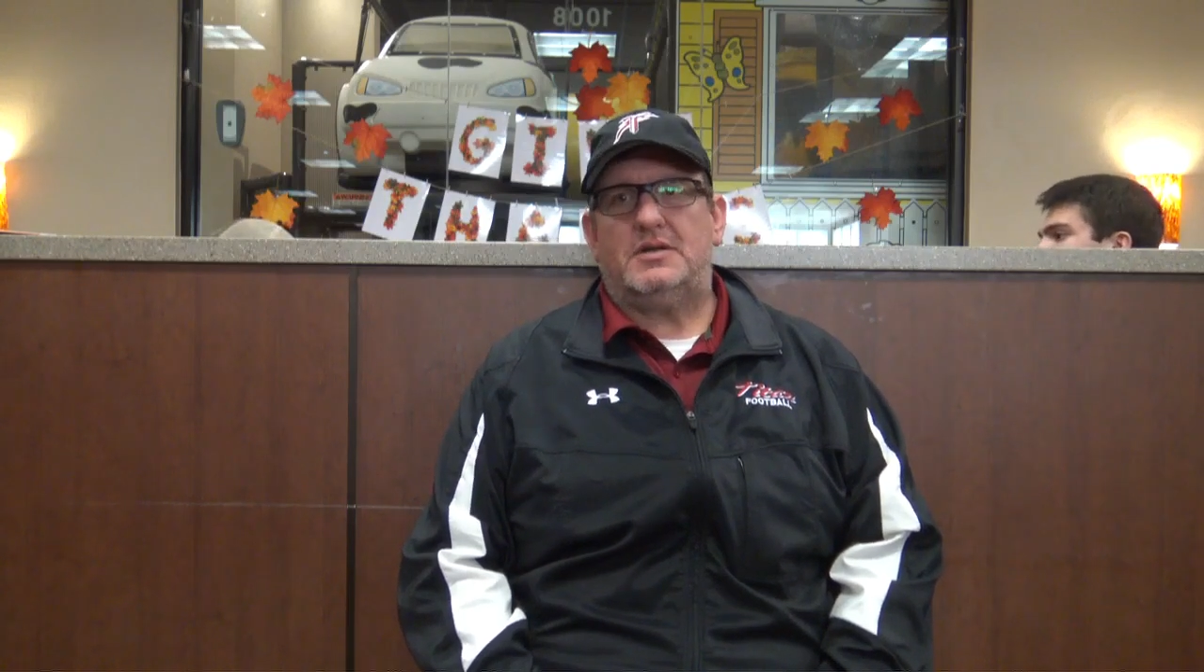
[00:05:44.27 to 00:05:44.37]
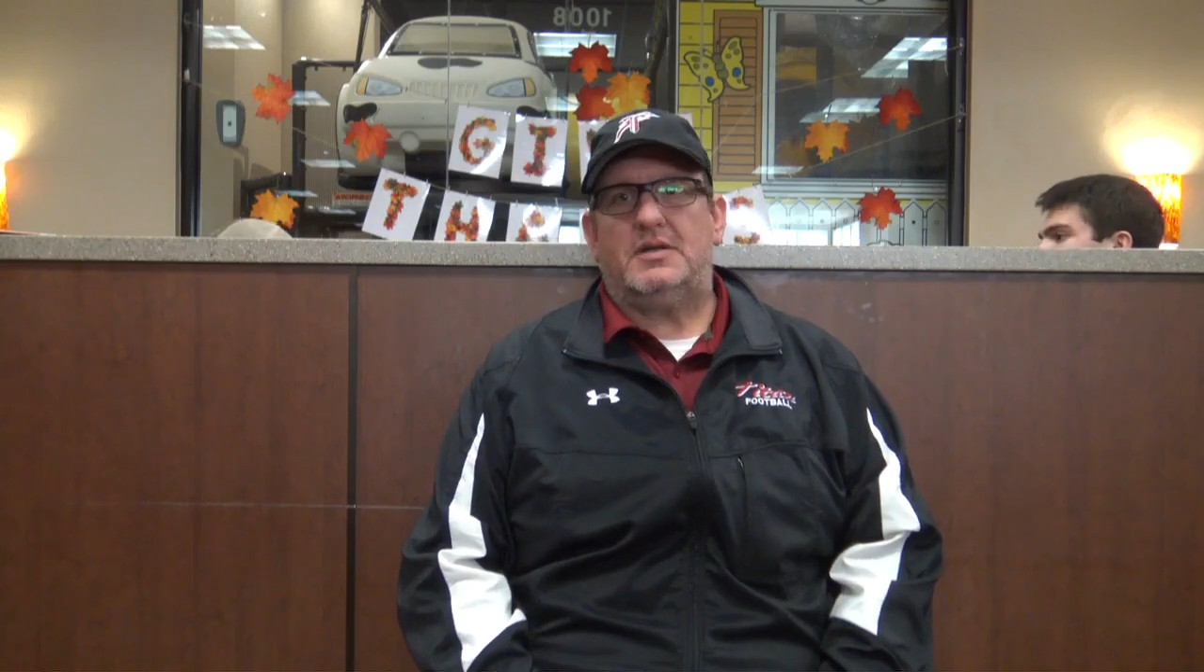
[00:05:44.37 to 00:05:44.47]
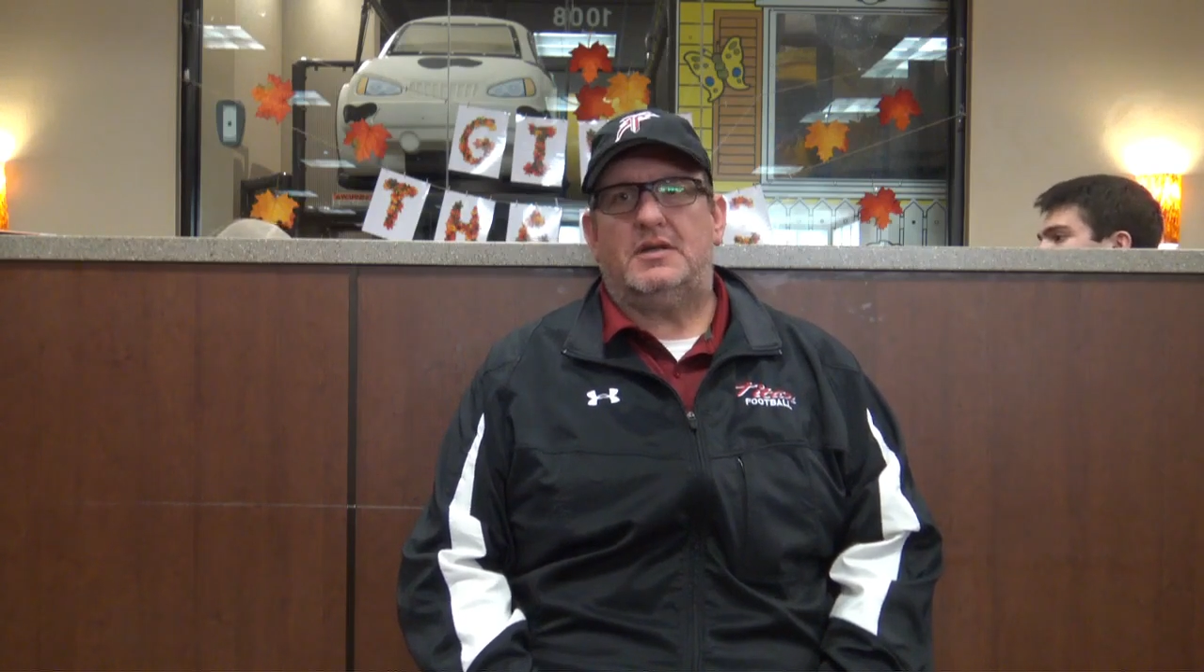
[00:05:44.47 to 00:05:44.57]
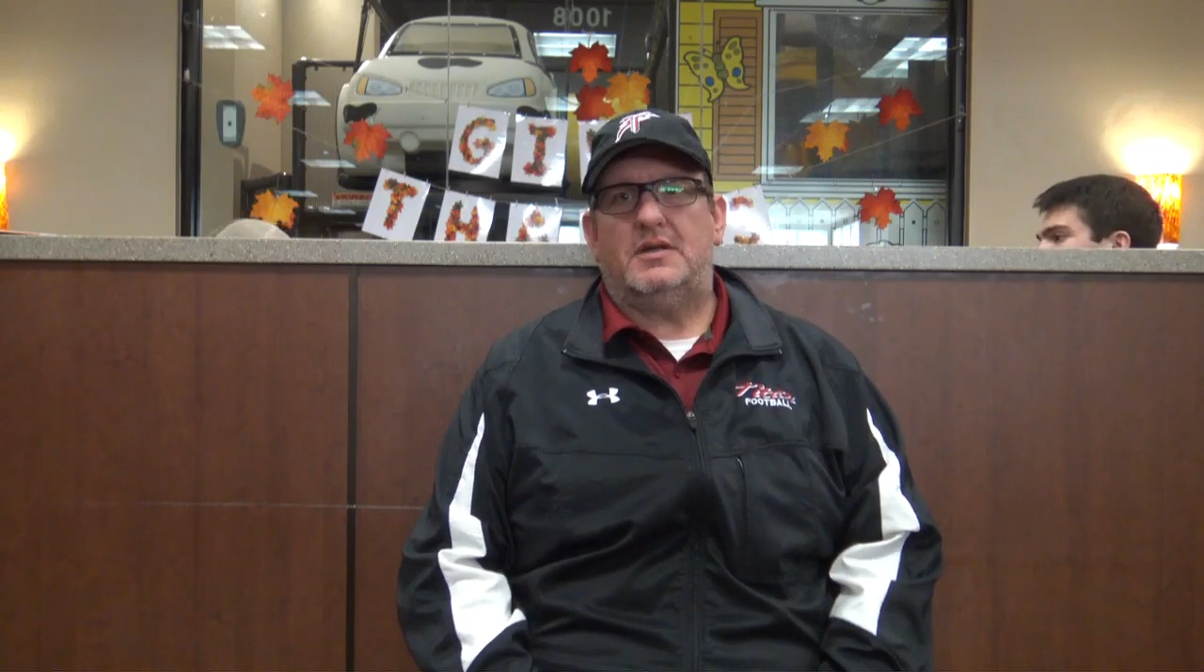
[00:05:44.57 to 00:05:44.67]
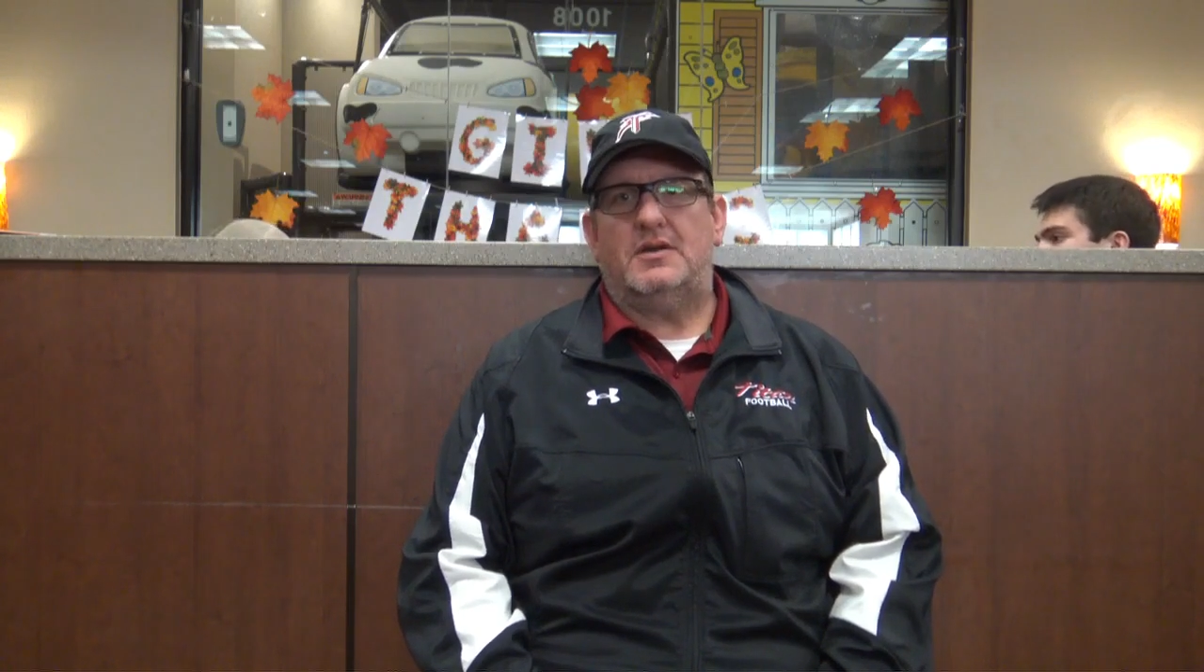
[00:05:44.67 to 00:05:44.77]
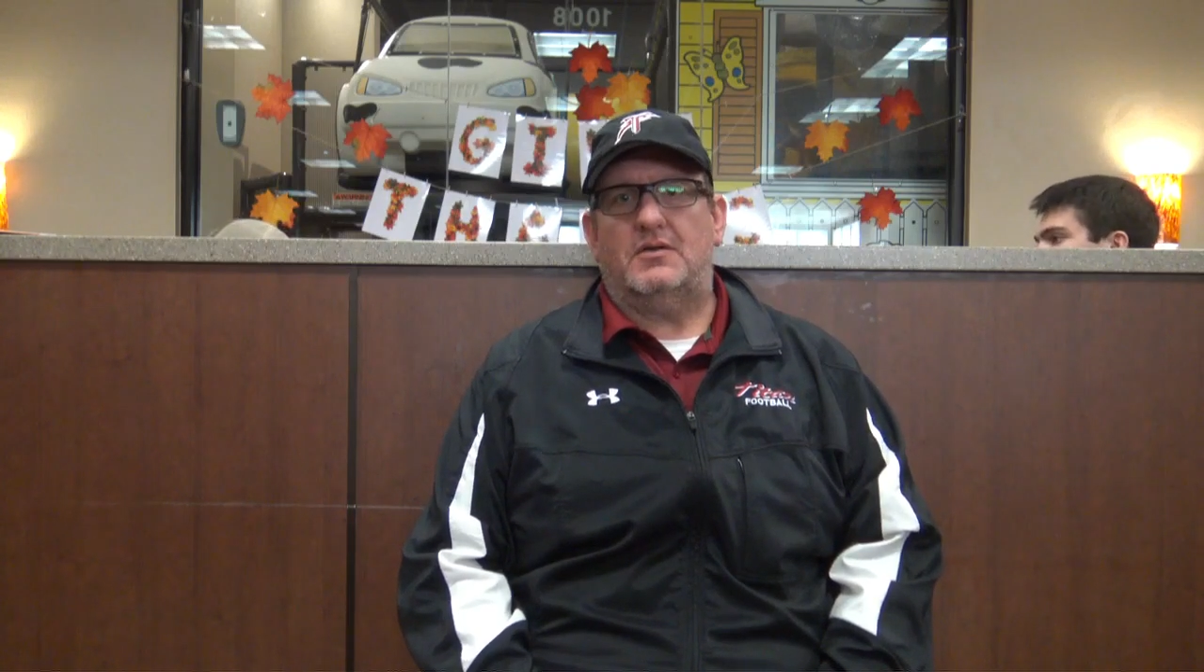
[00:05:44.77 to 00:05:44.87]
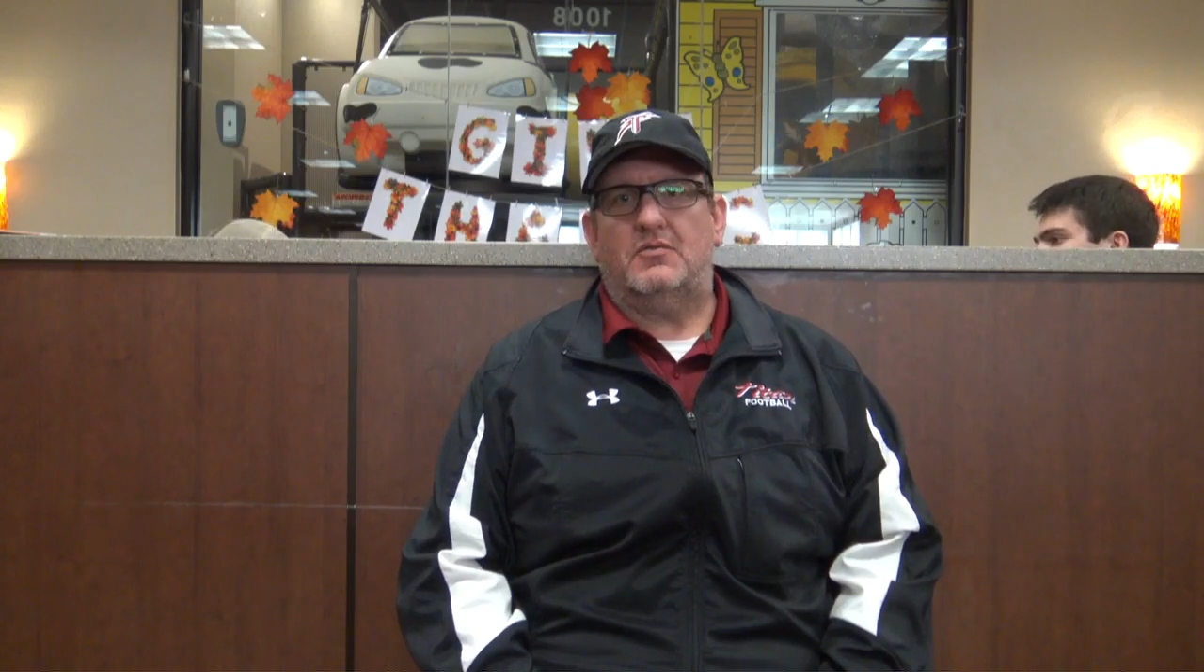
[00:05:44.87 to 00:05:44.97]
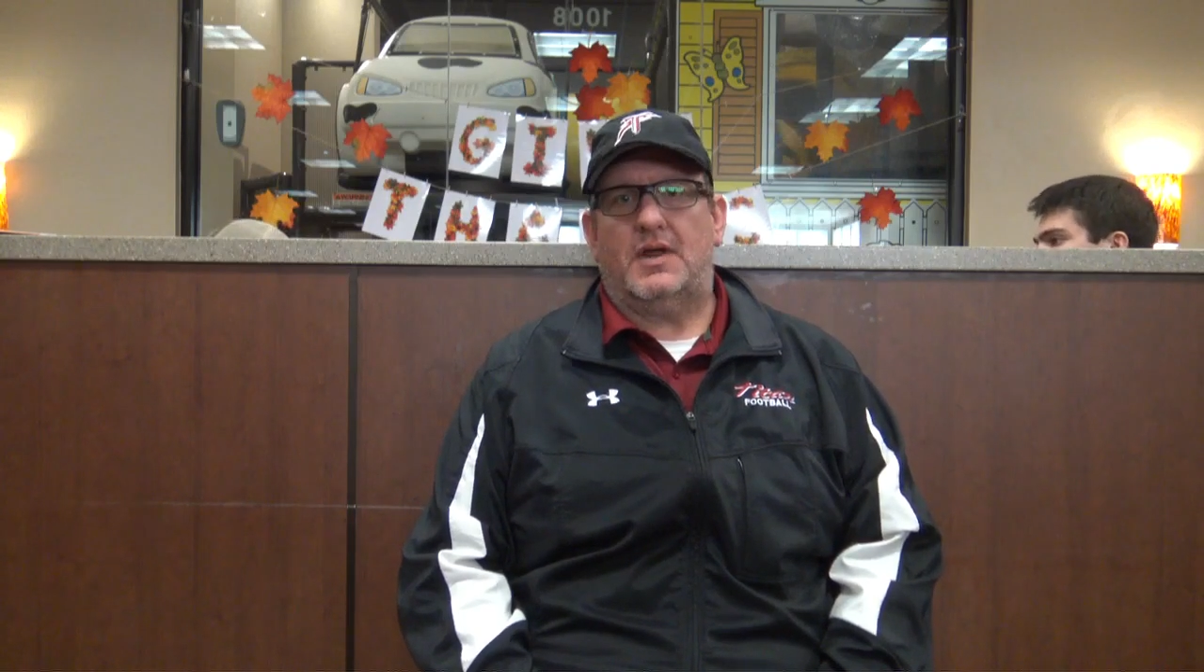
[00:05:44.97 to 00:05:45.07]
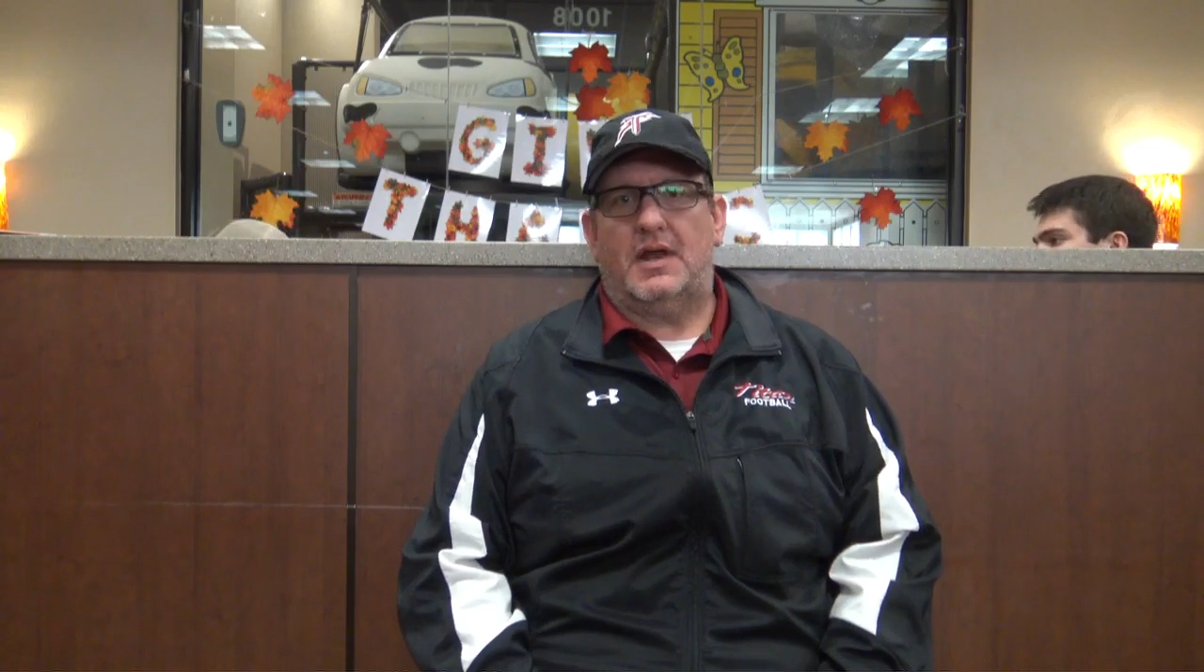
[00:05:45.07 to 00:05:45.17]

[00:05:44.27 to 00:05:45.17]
in Red